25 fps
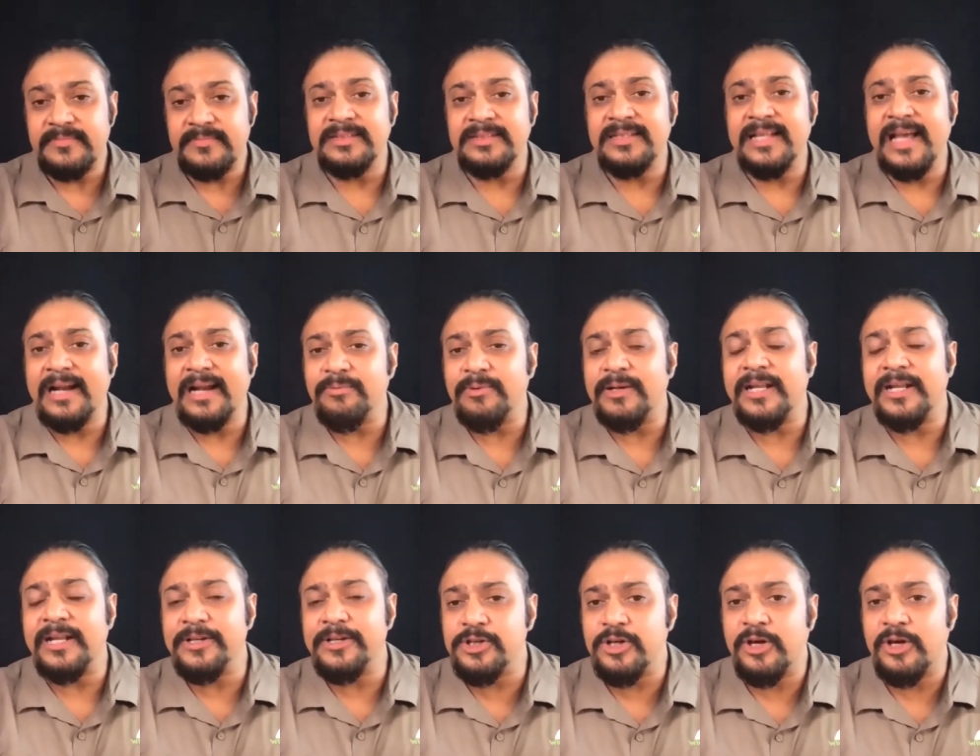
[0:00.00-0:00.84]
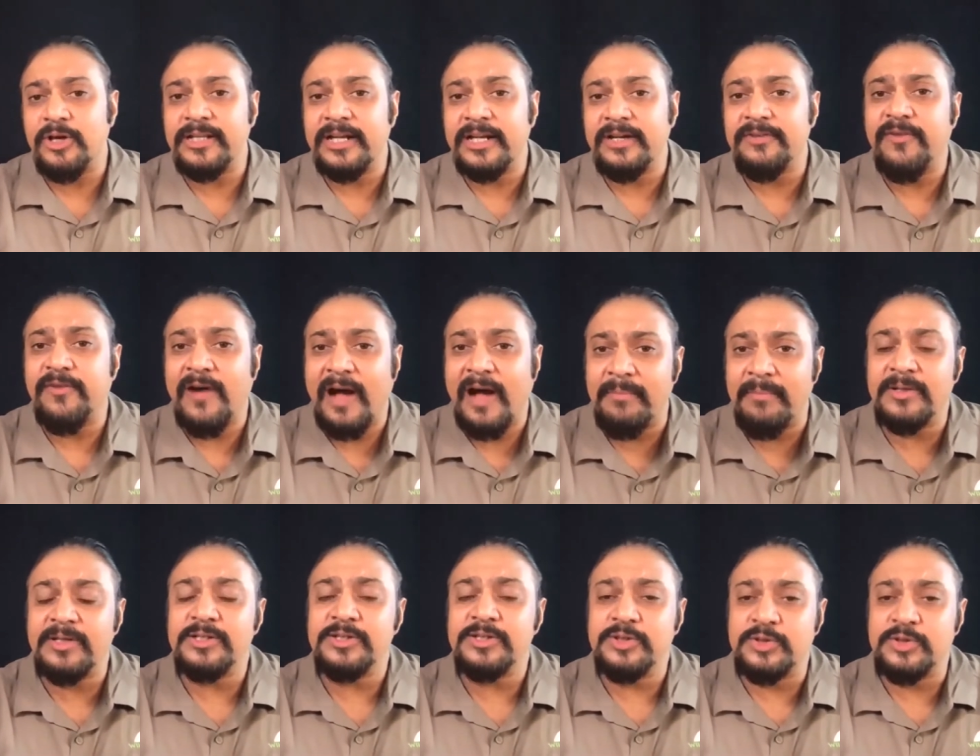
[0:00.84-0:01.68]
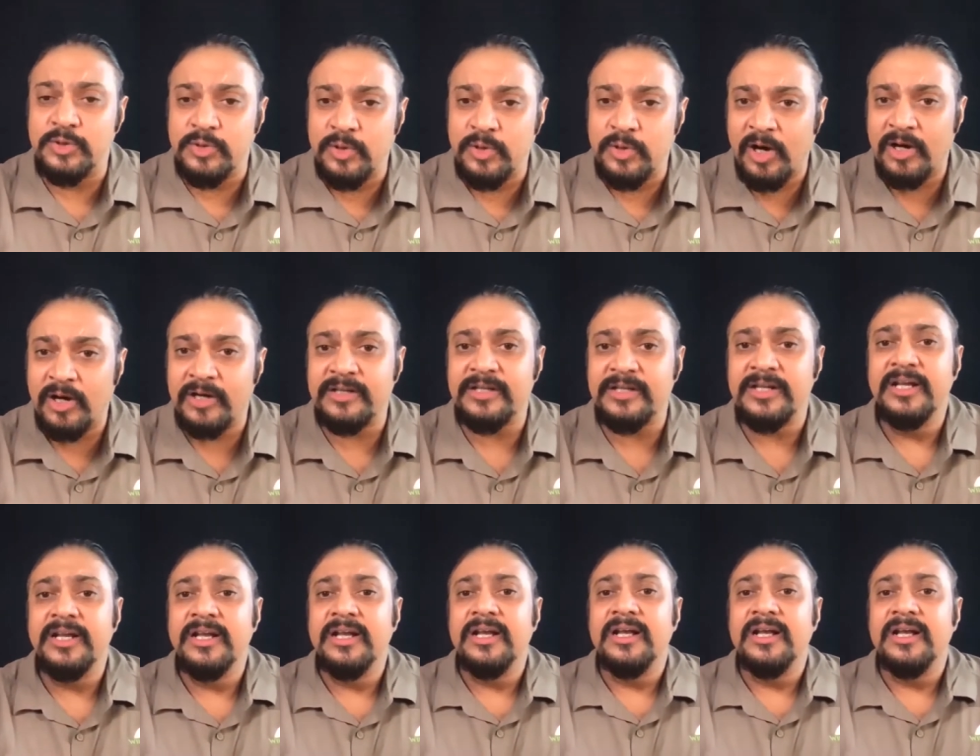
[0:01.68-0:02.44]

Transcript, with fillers: That will ensure that farmers do not